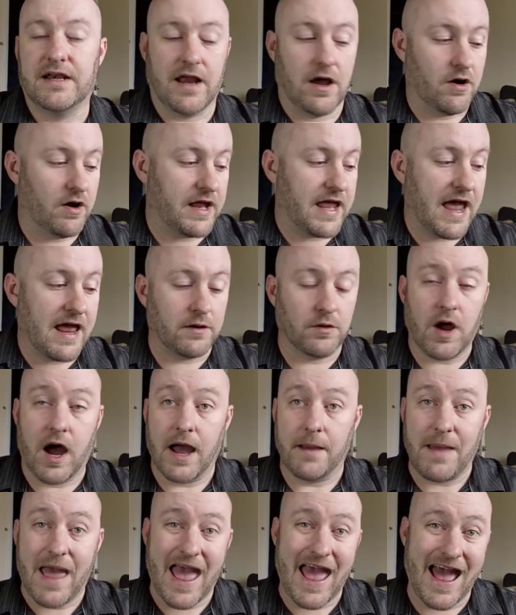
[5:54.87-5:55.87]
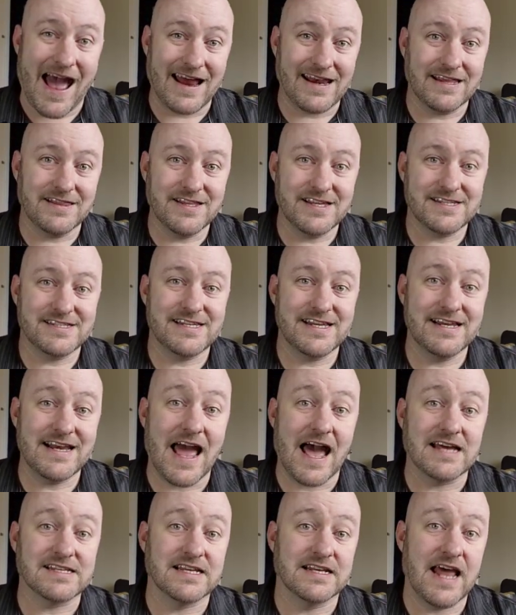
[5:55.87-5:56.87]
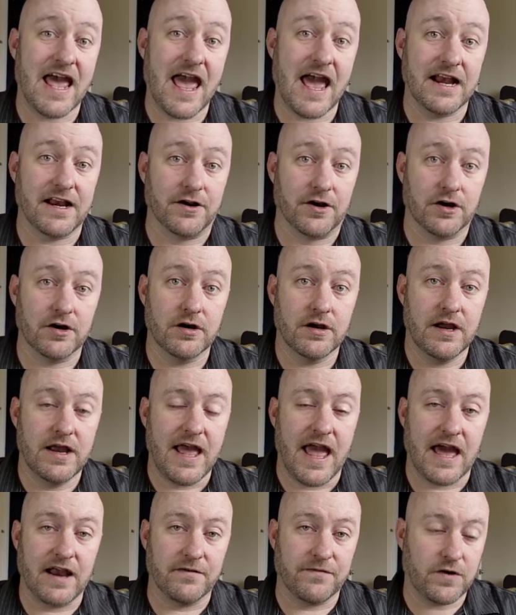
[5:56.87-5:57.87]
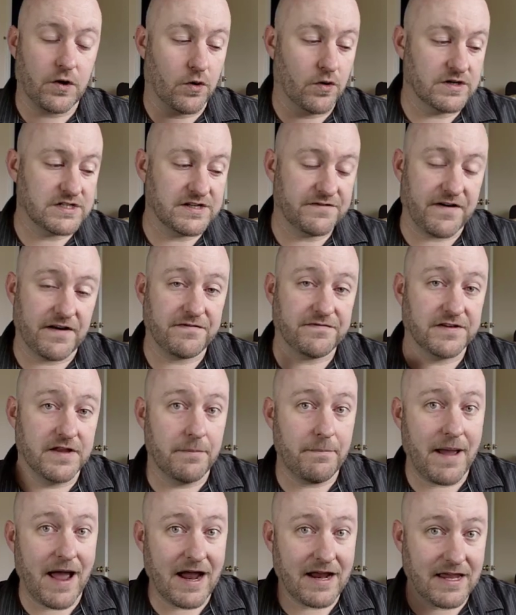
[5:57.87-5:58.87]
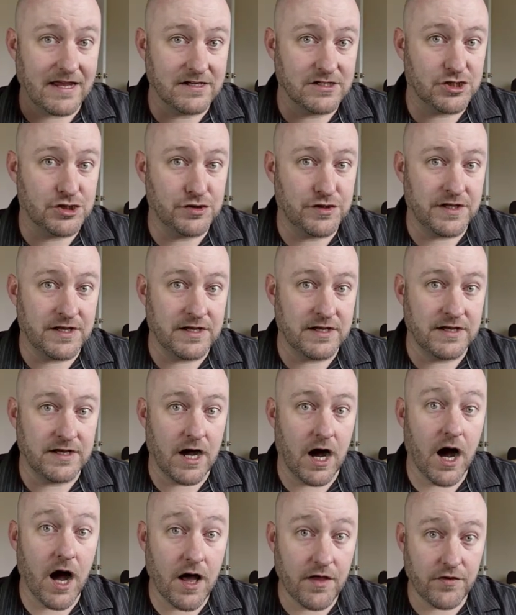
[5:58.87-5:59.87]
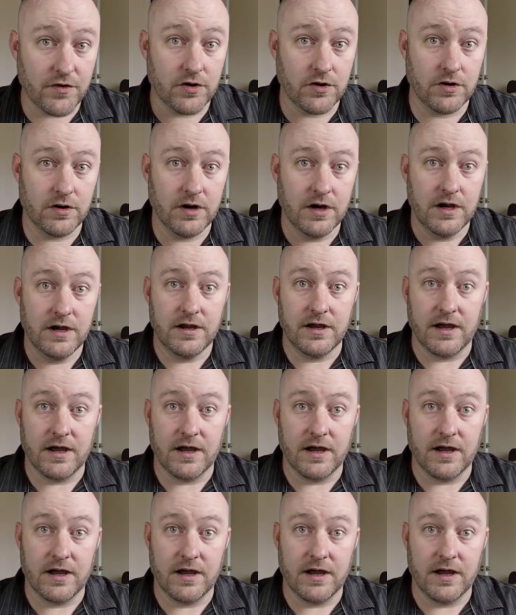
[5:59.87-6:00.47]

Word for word: Now again, I'm adding this in as an editor, and of course, if I flip back into the other